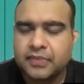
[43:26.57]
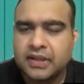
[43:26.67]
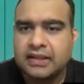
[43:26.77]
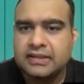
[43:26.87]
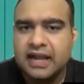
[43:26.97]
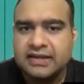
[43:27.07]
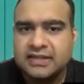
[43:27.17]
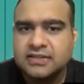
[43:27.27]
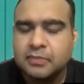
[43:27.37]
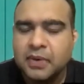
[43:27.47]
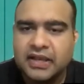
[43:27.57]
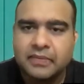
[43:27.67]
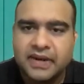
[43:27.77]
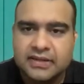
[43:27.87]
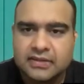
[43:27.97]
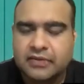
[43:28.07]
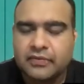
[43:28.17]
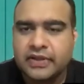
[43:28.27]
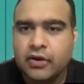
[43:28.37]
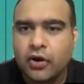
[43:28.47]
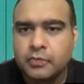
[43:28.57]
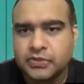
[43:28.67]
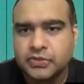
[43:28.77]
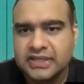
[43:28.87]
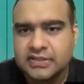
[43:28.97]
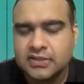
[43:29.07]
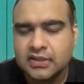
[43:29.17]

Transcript: And that is the monkey brain that we all possess.